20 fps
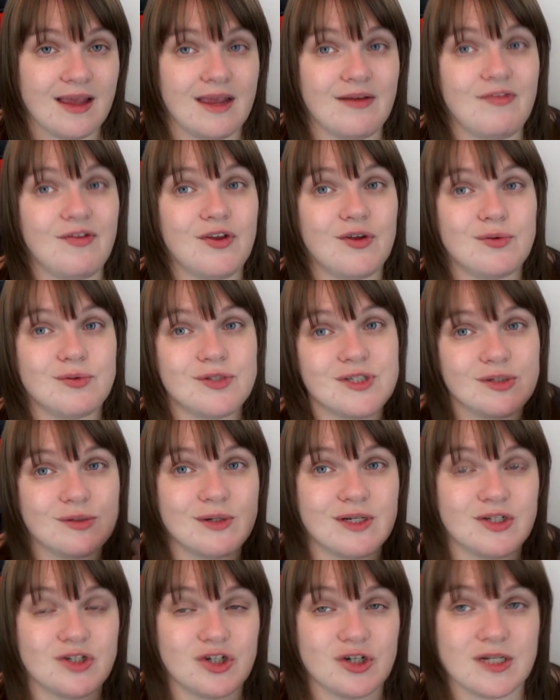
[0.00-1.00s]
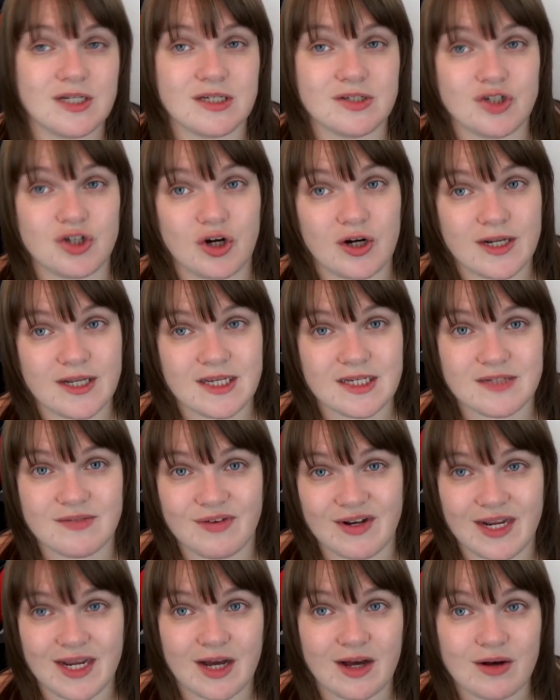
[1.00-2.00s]
If you do enjoy these
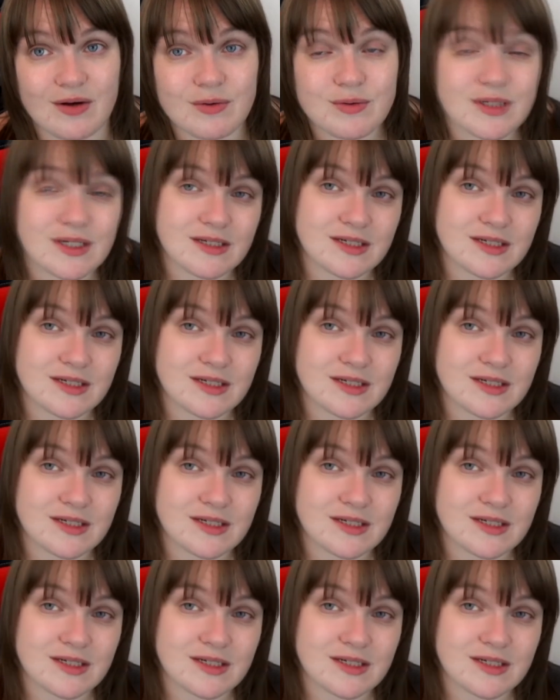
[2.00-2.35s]
videos,